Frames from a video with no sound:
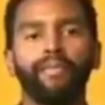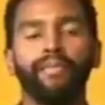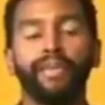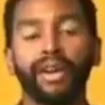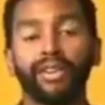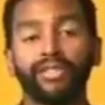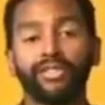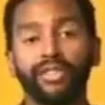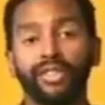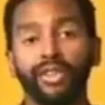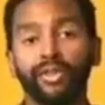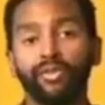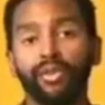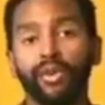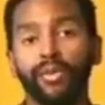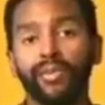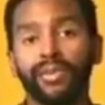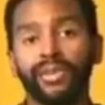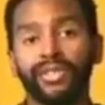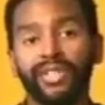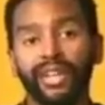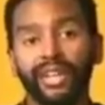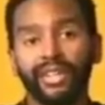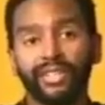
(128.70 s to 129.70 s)
make sure that we're
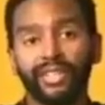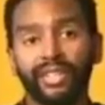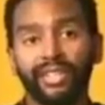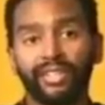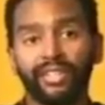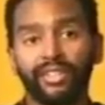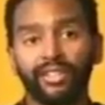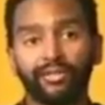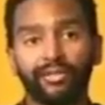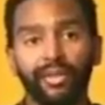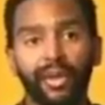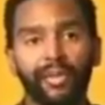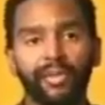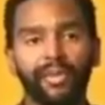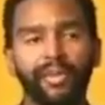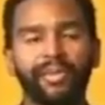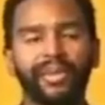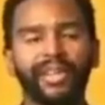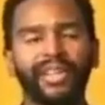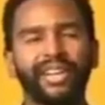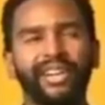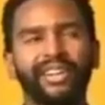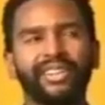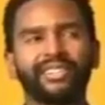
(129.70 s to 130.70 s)
protecting those people,
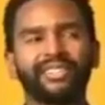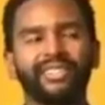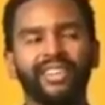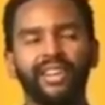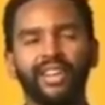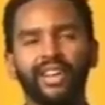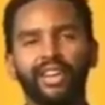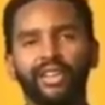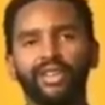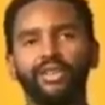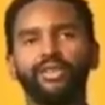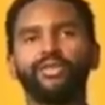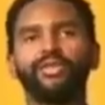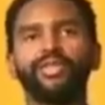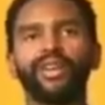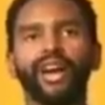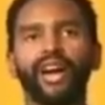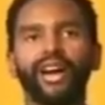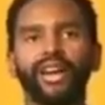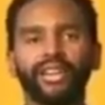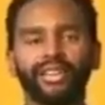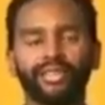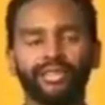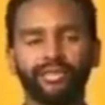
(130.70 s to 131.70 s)
because you've
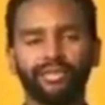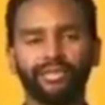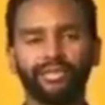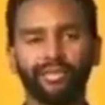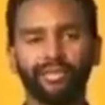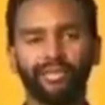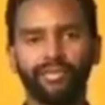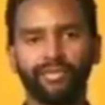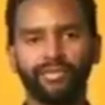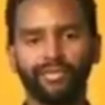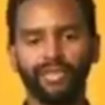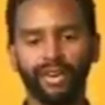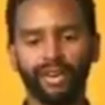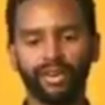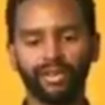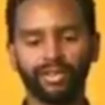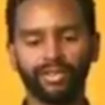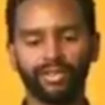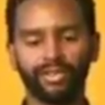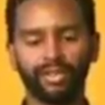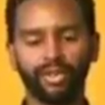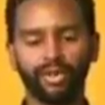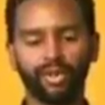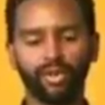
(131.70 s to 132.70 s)
got
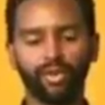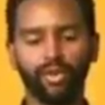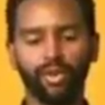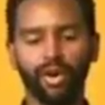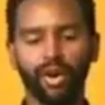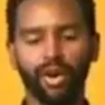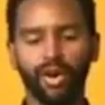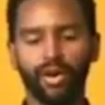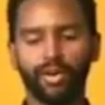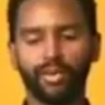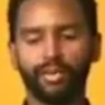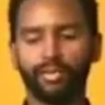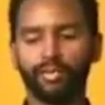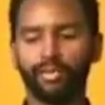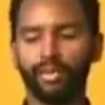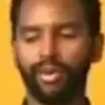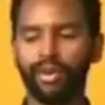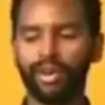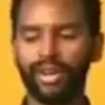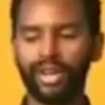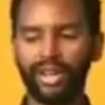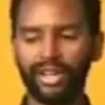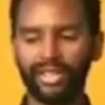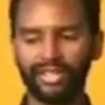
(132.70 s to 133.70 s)
folks who were
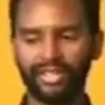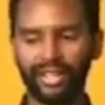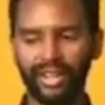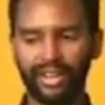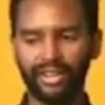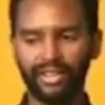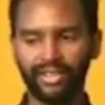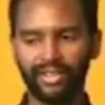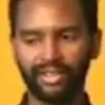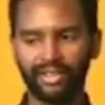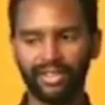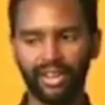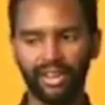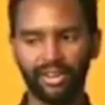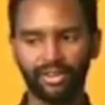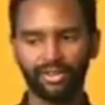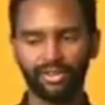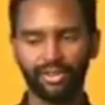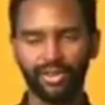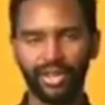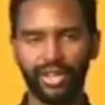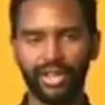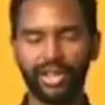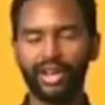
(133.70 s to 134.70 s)
born outside of this
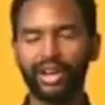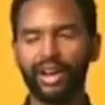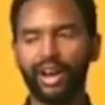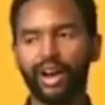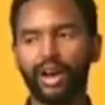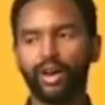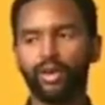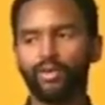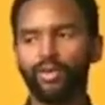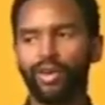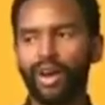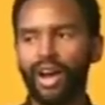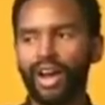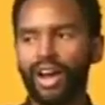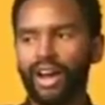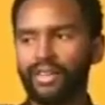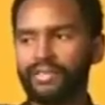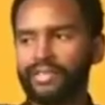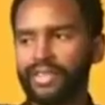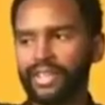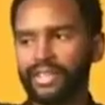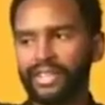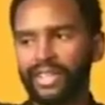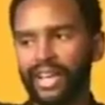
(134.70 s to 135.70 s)
country,
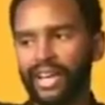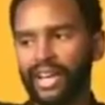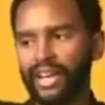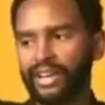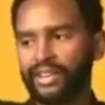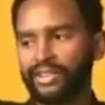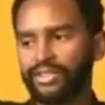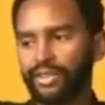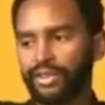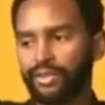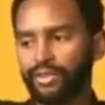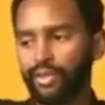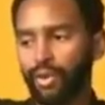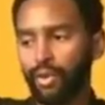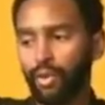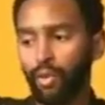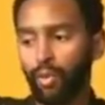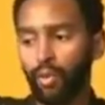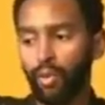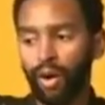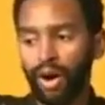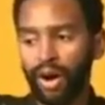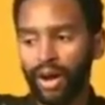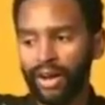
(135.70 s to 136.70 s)
arrived at the age of
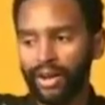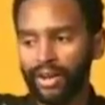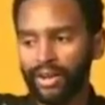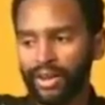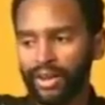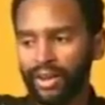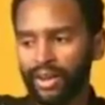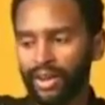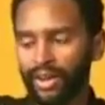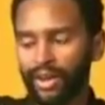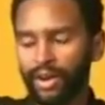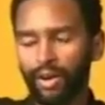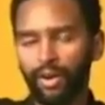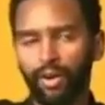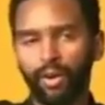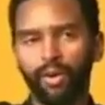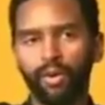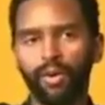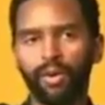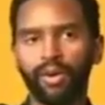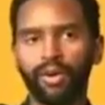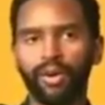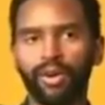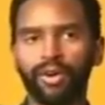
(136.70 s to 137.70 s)
1
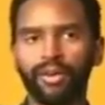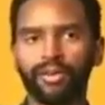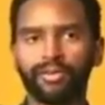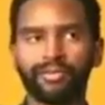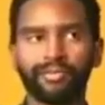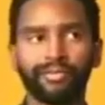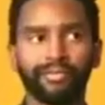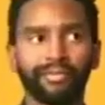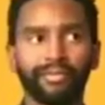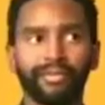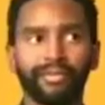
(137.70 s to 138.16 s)
or